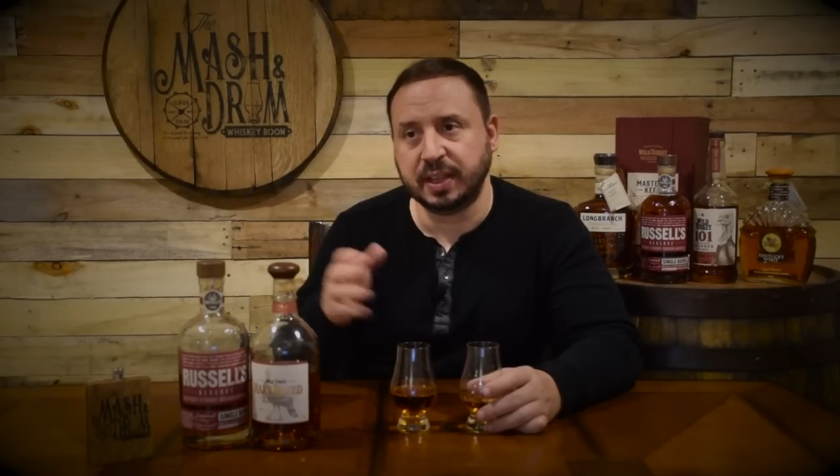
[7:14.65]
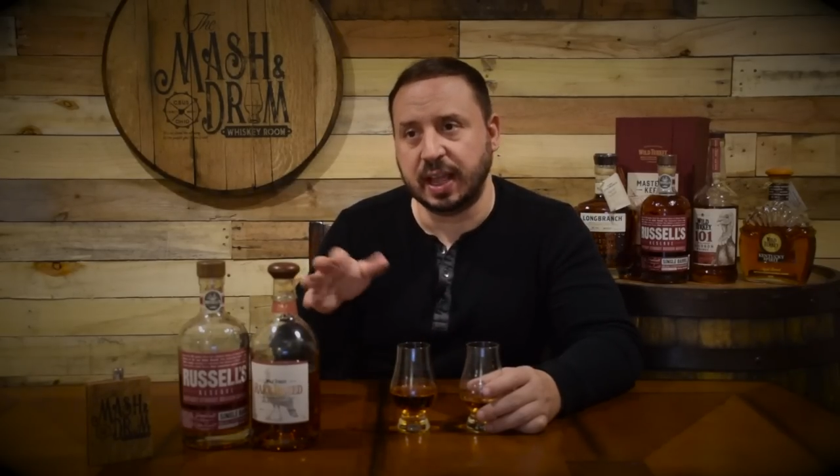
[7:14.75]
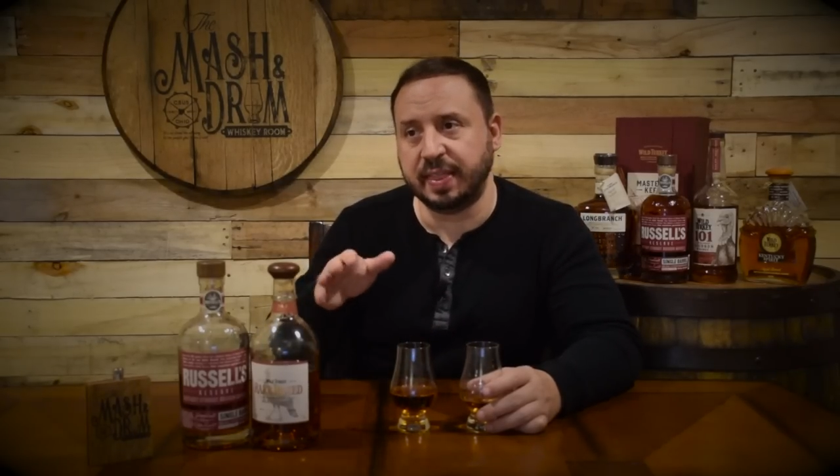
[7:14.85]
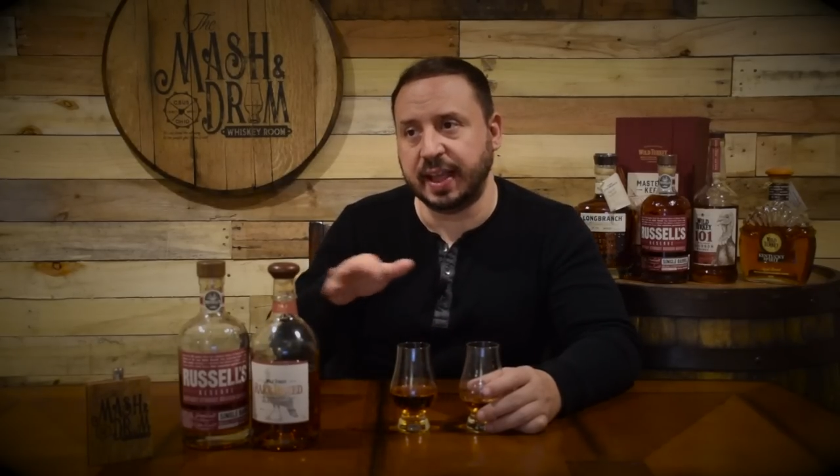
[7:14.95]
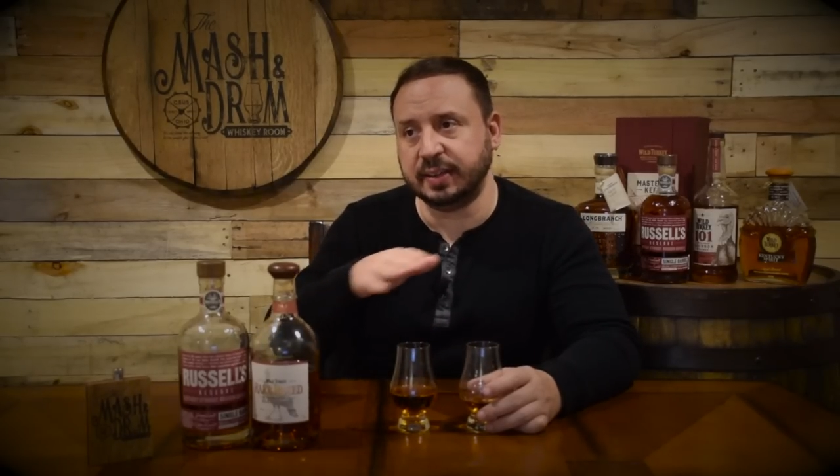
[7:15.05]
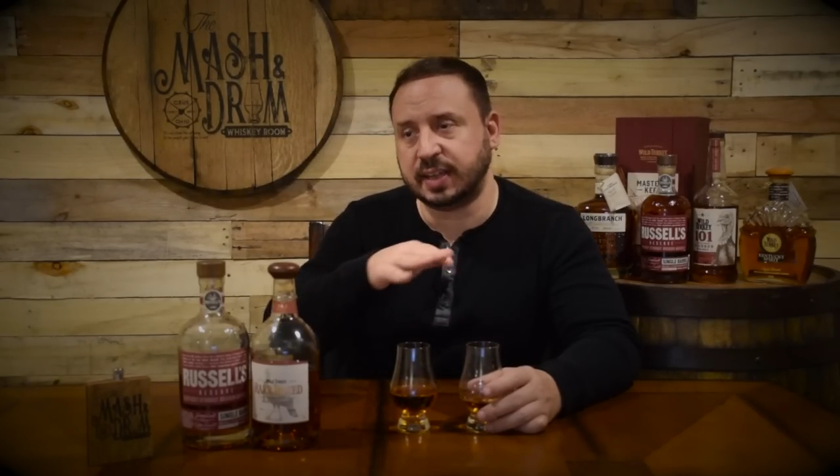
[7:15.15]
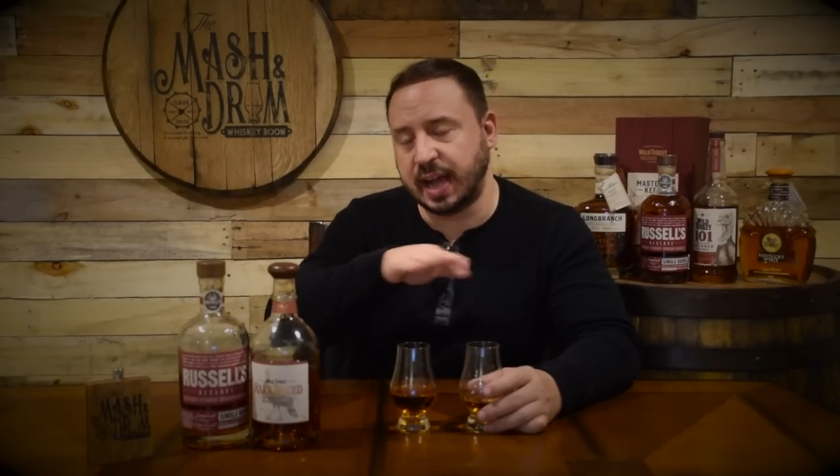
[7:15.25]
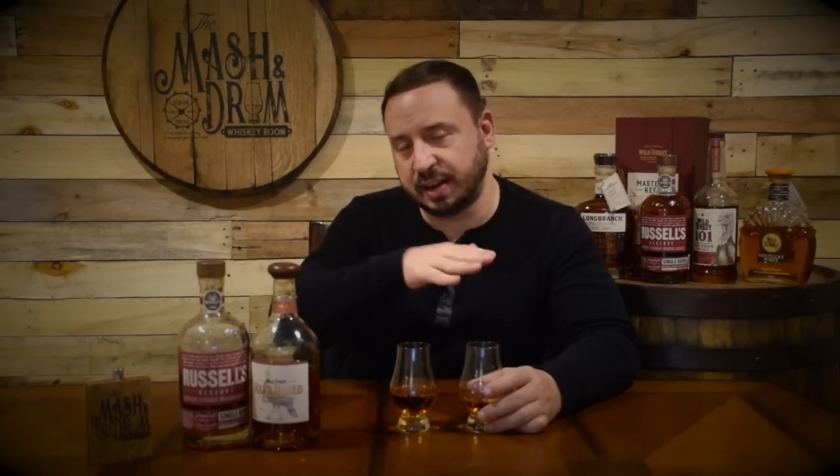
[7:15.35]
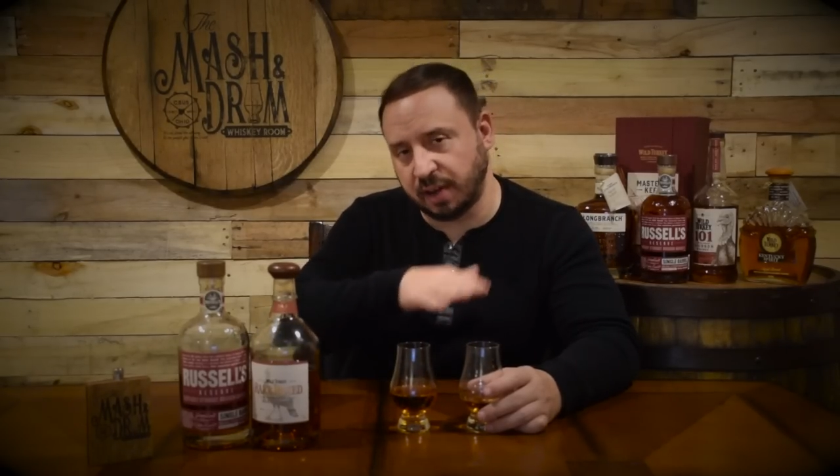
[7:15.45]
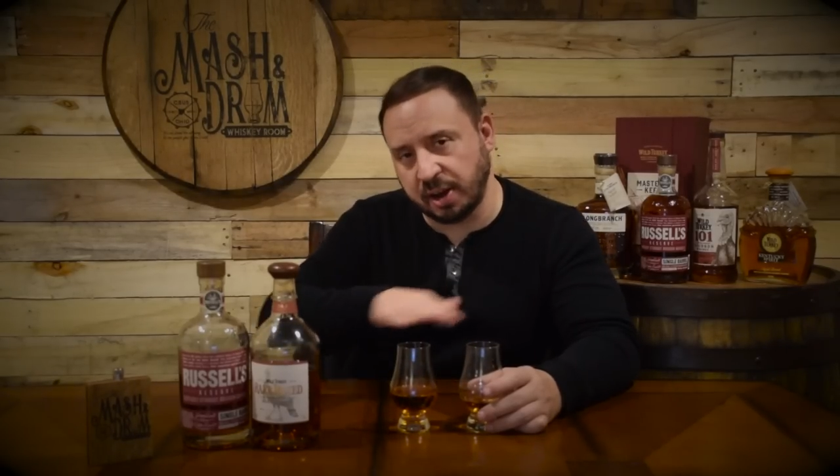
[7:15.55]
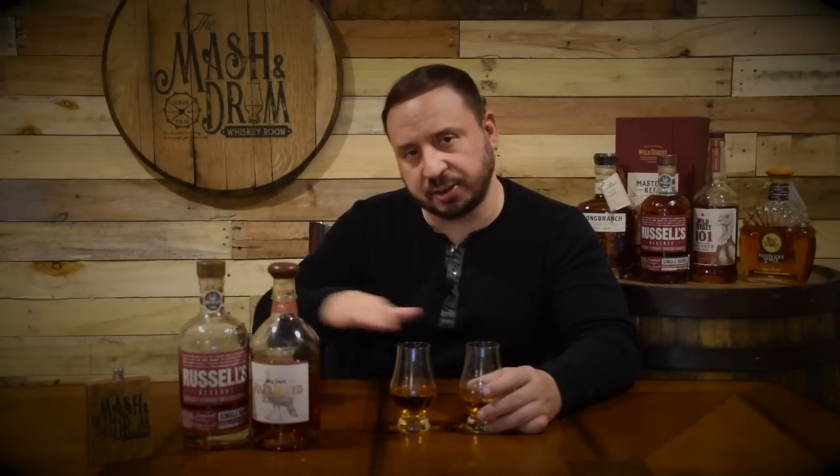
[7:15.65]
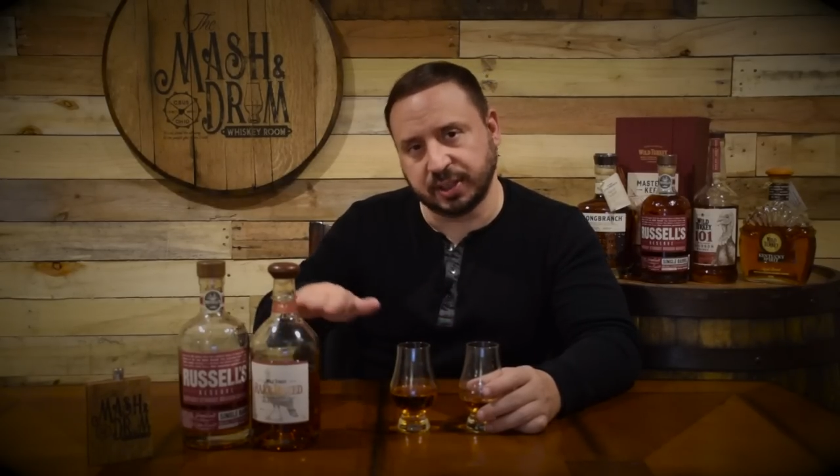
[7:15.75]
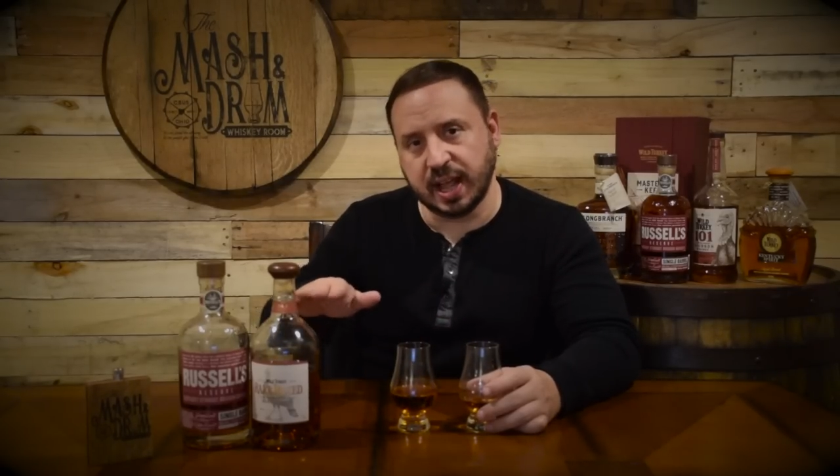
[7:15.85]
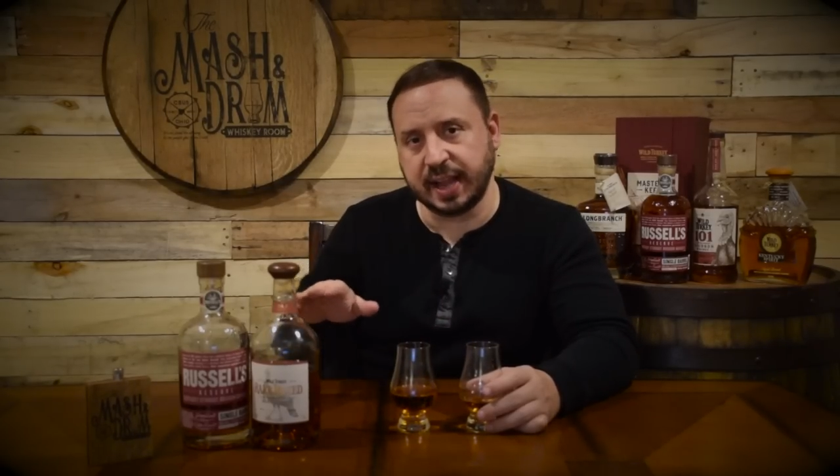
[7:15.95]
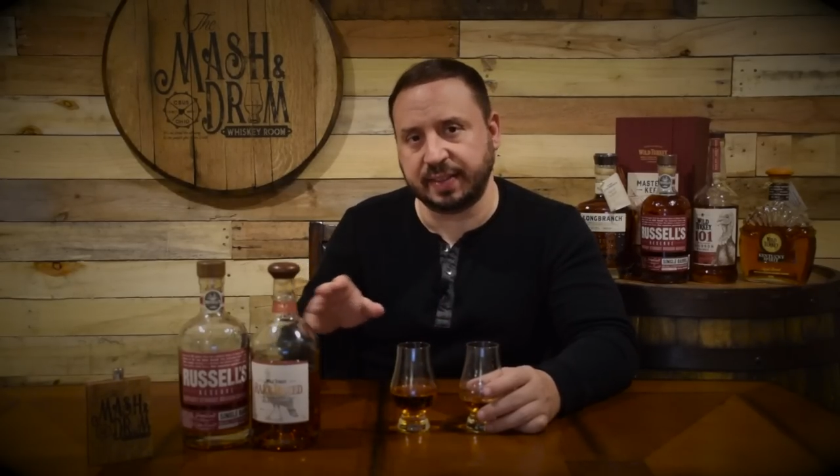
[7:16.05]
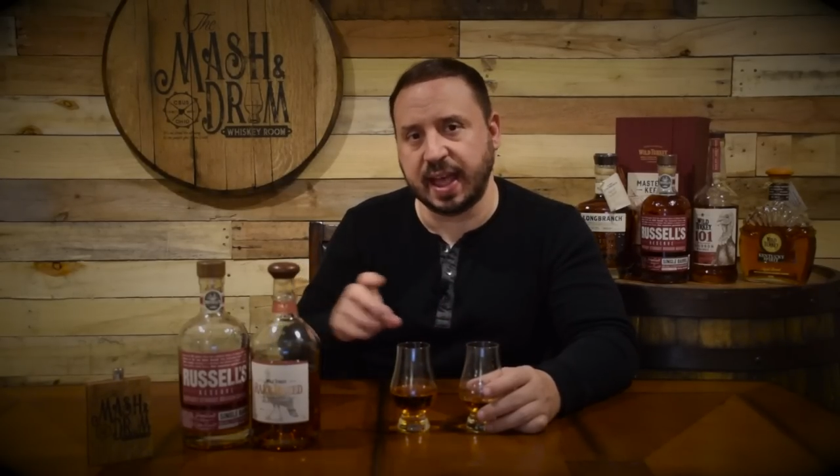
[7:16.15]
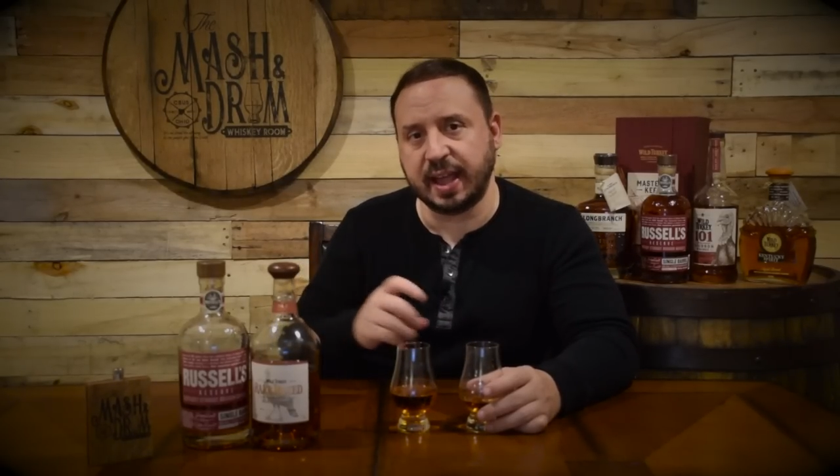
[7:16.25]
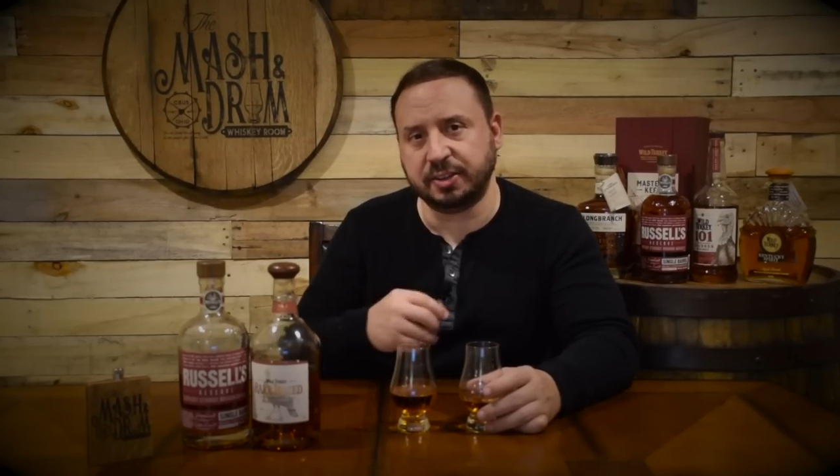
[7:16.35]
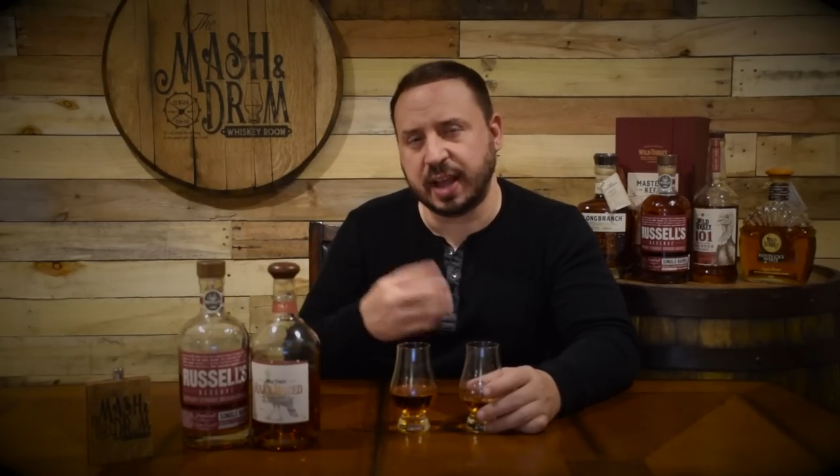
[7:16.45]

And then kind of underlying that,